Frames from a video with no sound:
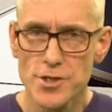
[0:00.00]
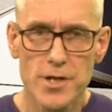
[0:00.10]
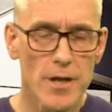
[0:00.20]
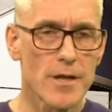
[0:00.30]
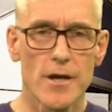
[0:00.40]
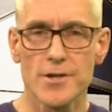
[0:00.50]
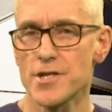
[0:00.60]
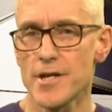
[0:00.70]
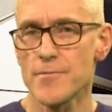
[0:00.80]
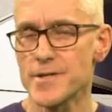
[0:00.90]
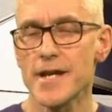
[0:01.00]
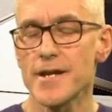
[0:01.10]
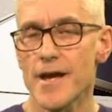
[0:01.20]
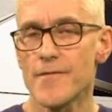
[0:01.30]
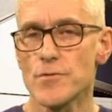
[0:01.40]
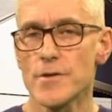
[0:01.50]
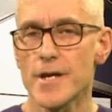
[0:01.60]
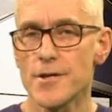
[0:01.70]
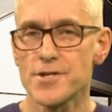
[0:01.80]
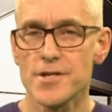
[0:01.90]
Just like last year, we didn't have all
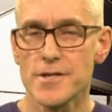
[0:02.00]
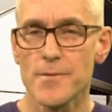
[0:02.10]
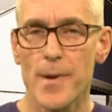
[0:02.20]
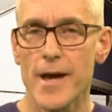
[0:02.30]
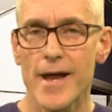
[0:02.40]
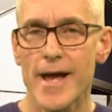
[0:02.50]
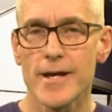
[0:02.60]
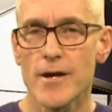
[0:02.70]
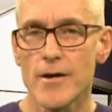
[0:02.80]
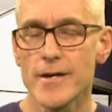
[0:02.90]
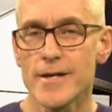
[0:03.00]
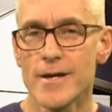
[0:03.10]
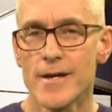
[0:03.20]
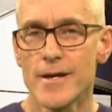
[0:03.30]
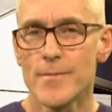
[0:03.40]
the answers about AI,